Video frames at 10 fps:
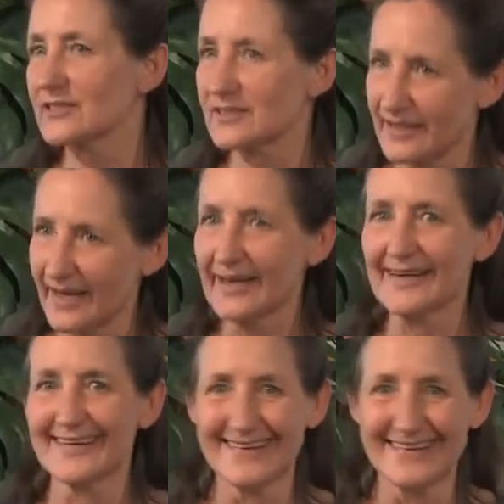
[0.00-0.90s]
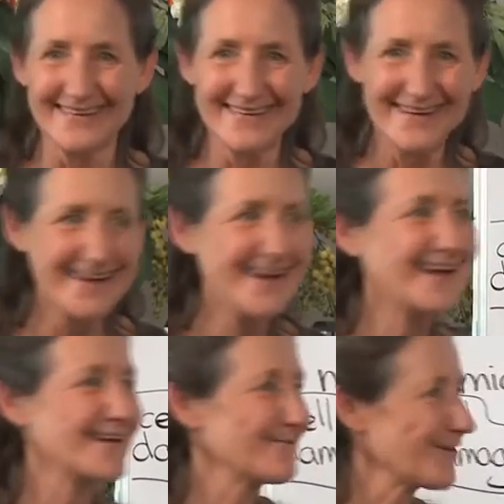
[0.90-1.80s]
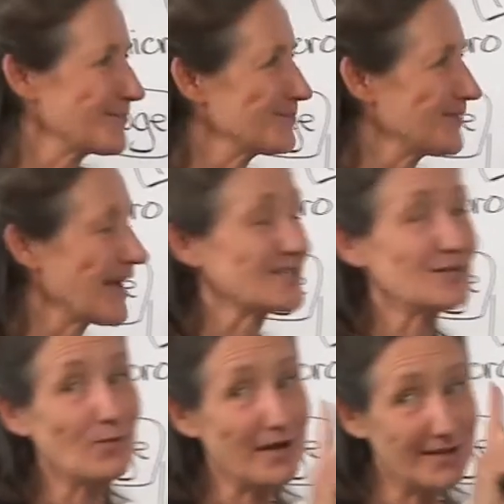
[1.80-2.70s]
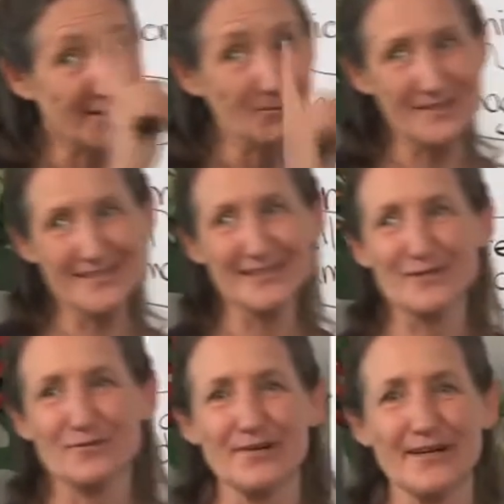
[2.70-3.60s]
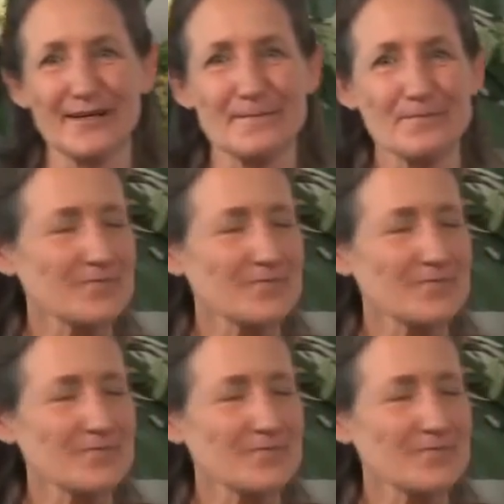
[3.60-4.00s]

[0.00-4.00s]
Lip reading: yesterday, and actually one of them was in the creek.